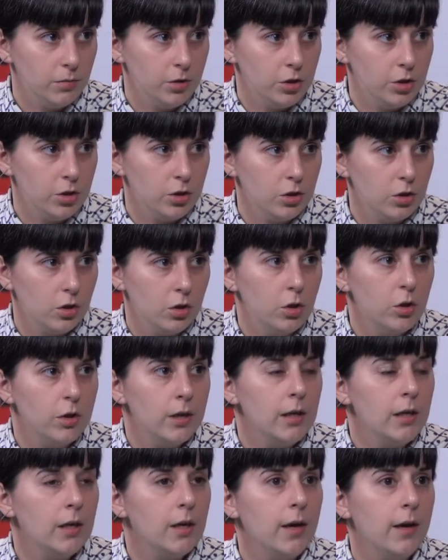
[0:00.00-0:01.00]
which is
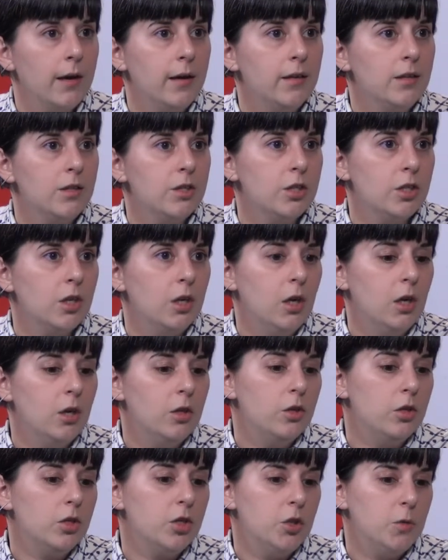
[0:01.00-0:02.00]
looking at
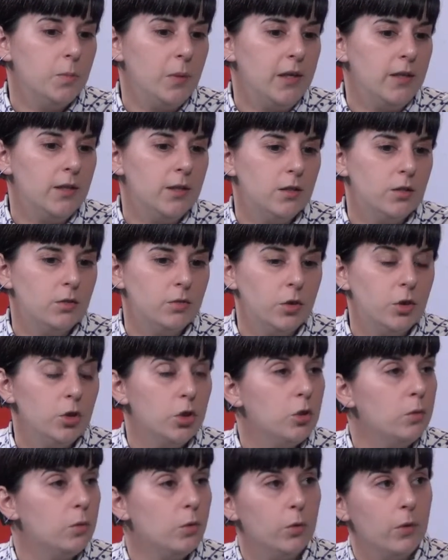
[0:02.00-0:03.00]
the space of
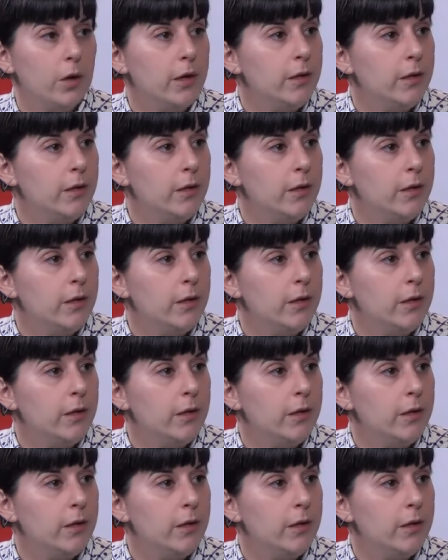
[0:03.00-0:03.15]
consumer